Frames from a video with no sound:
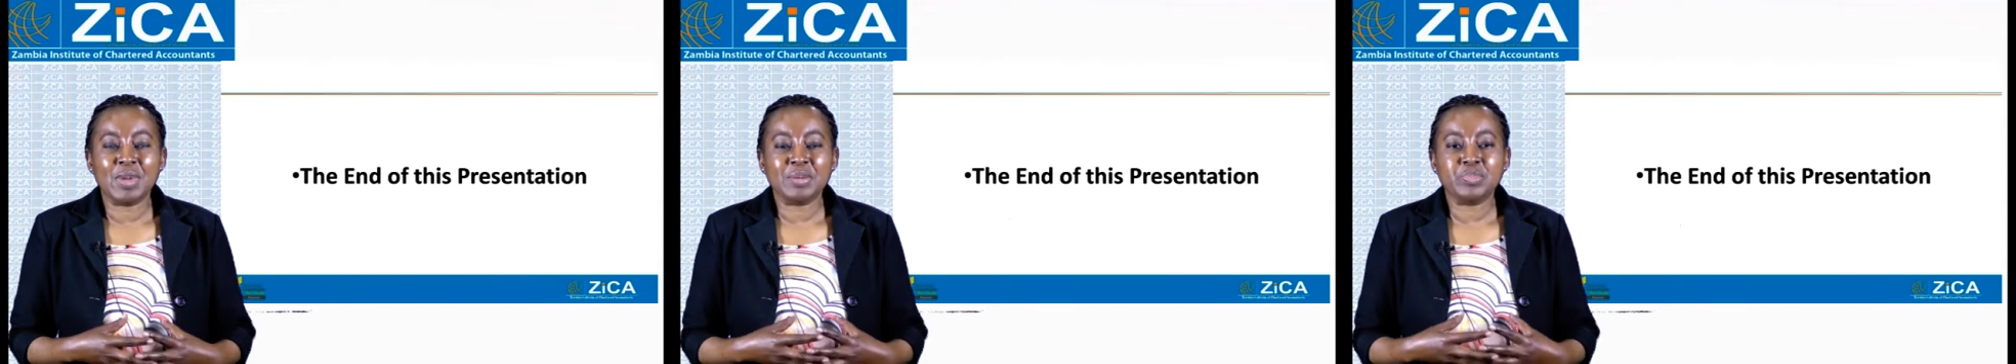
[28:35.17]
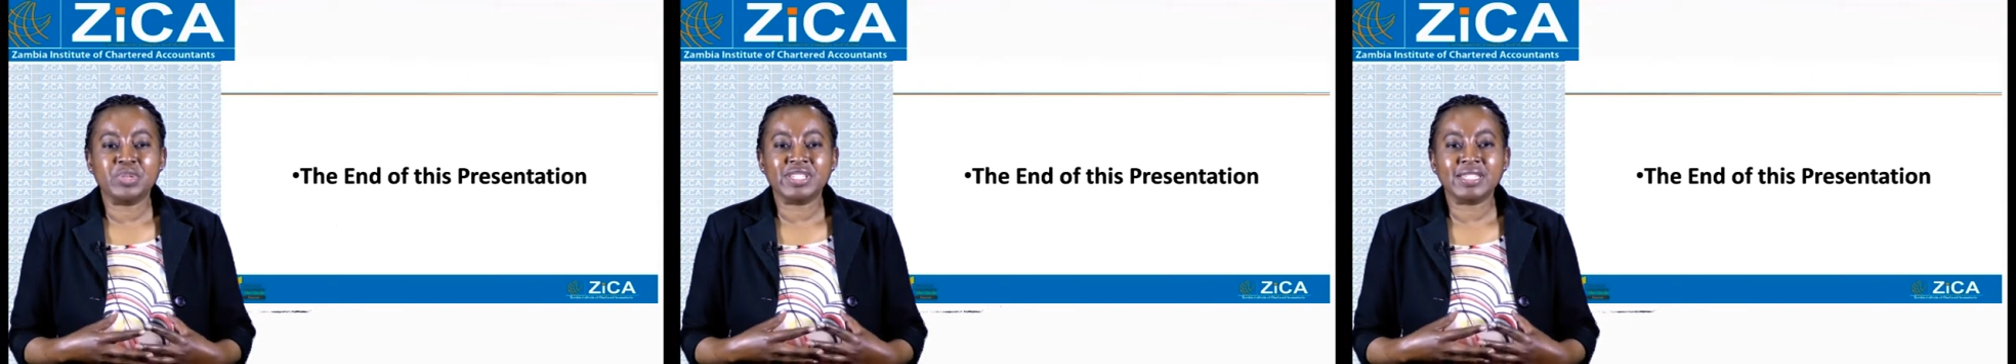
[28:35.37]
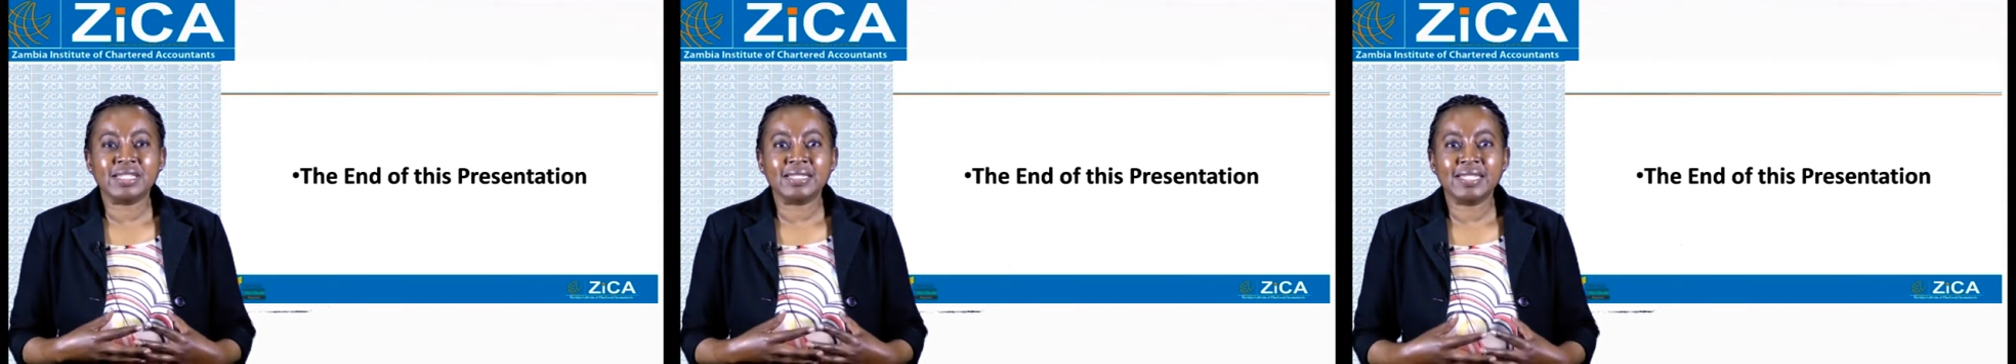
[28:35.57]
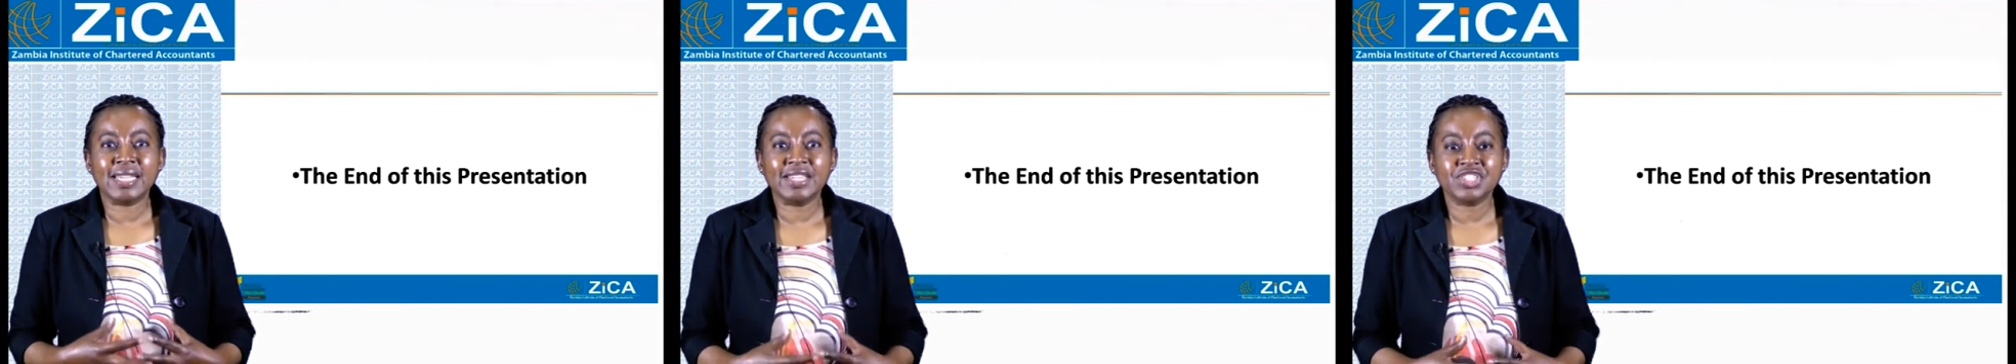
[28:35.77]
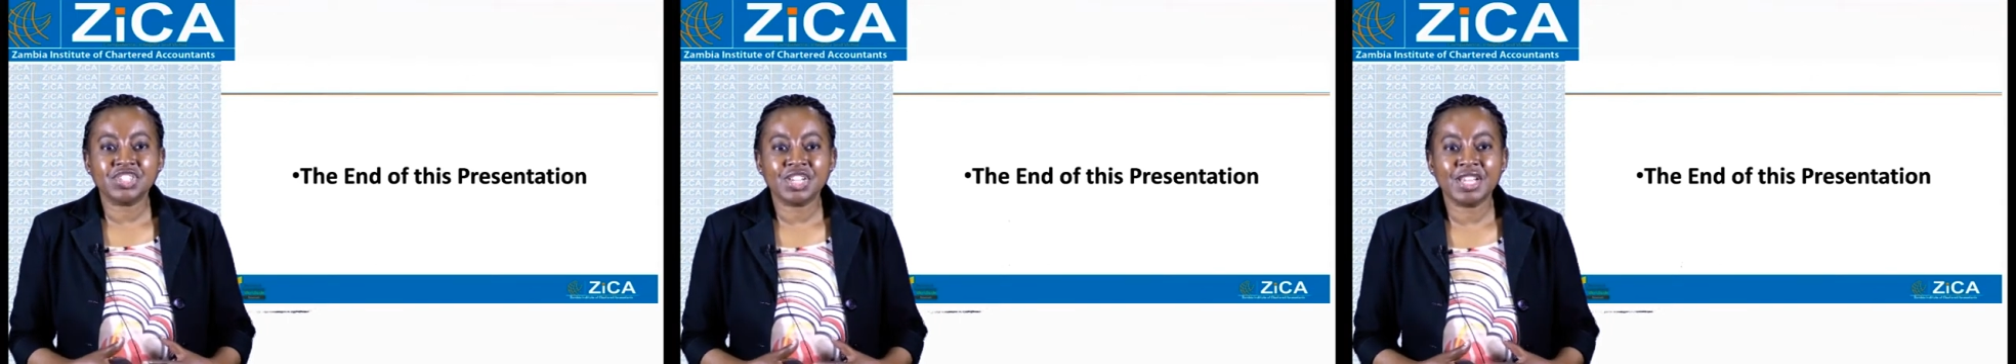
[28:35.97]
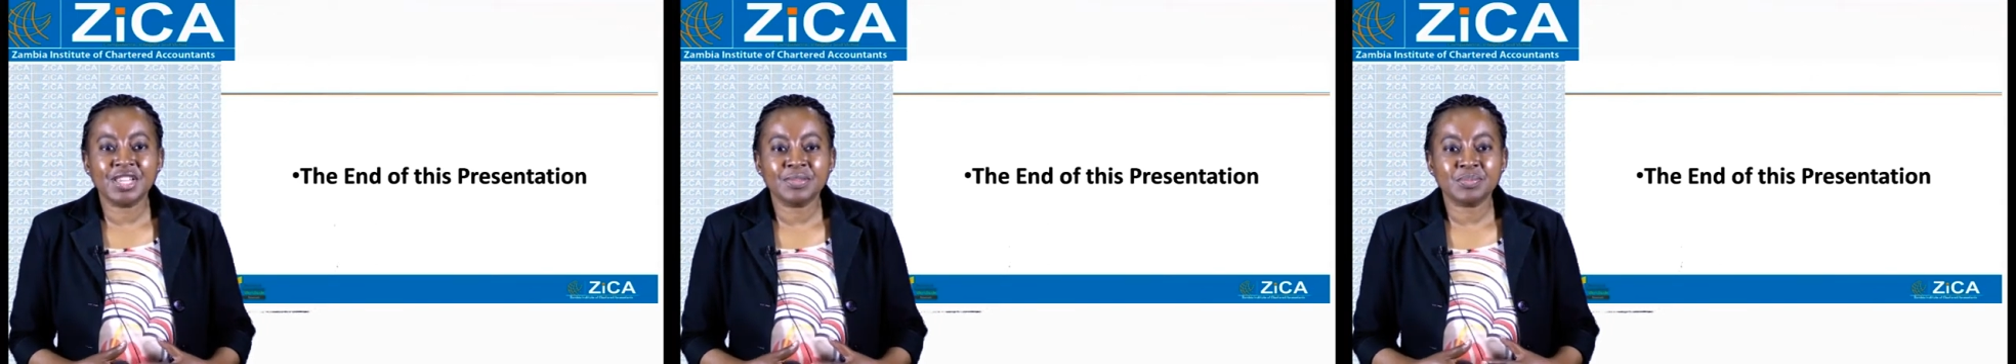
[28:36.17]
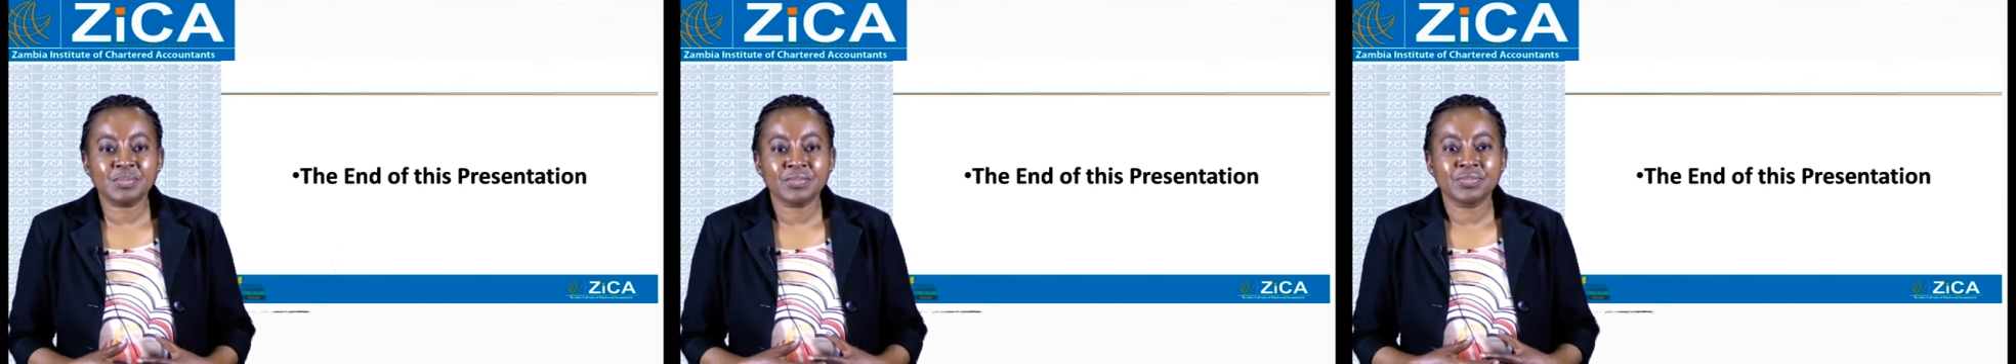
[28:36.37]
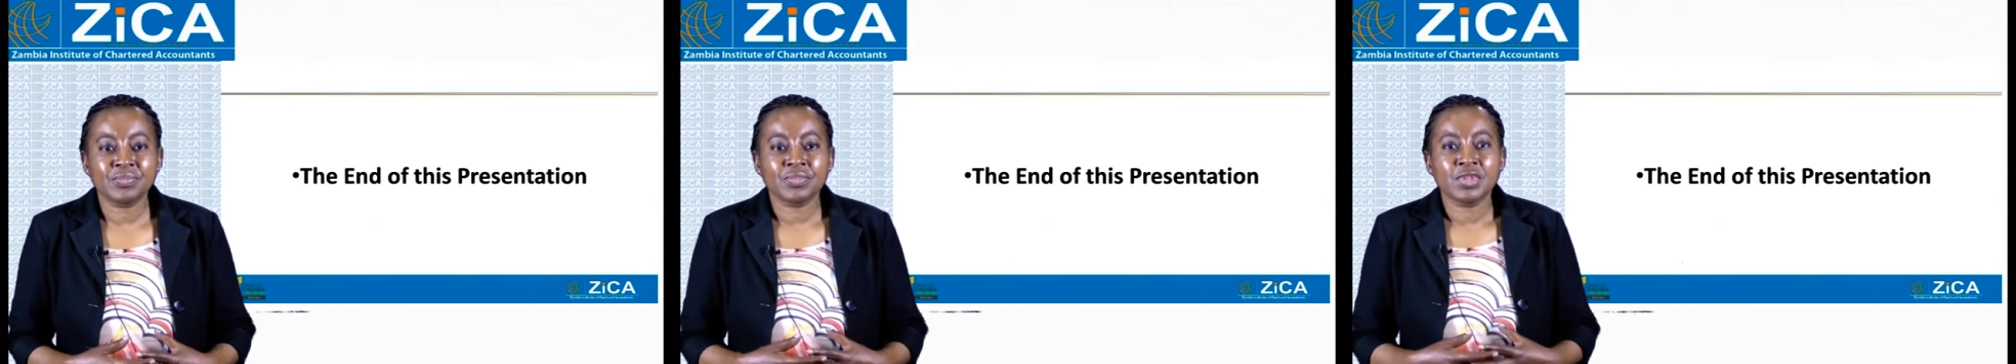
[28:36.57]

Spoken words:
my presentation.